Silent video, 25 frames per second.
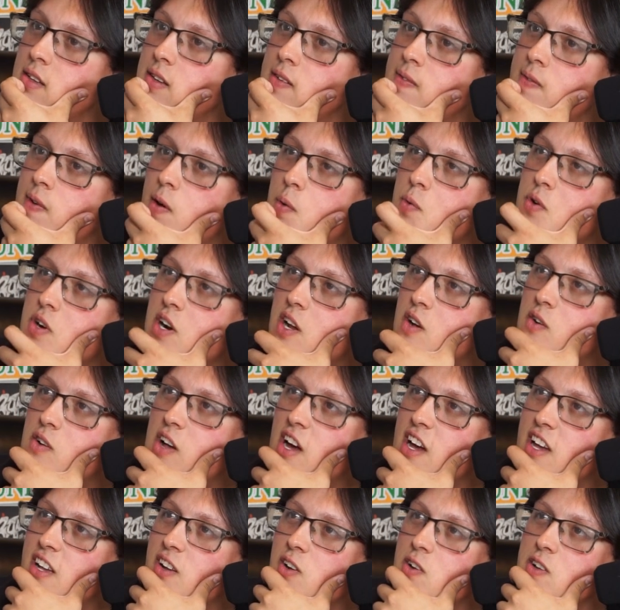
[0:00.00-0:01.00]
I wonder how
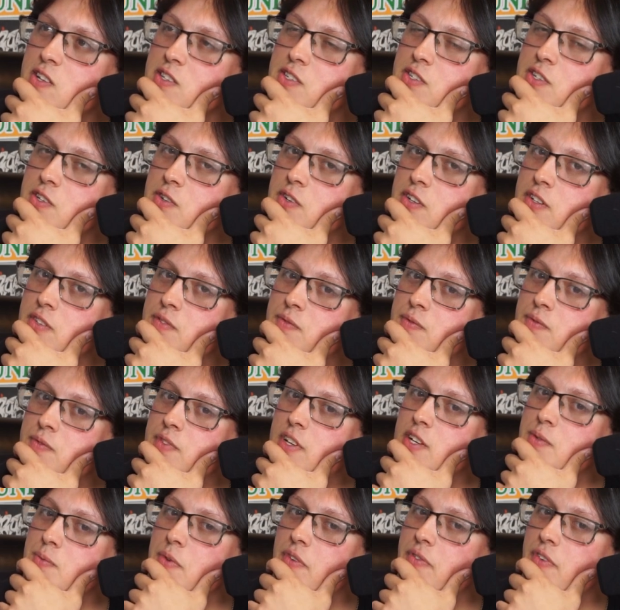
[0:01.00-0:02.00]
Kai Green's doing. That
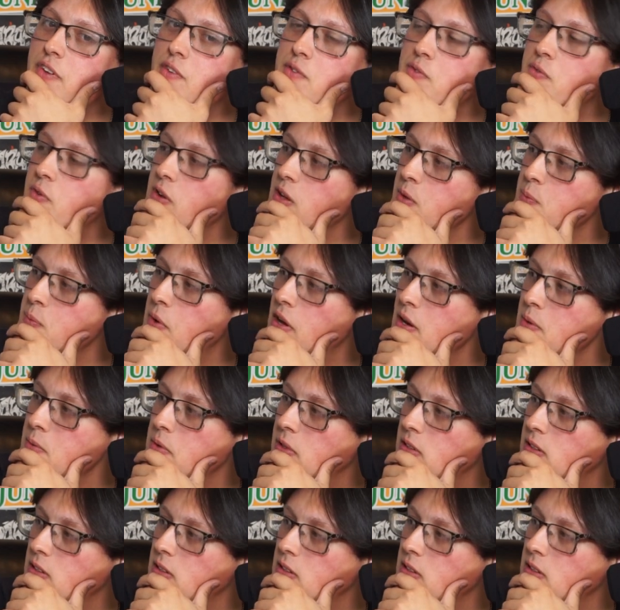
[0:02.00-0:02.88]
was my favorite fucking bodybuilder.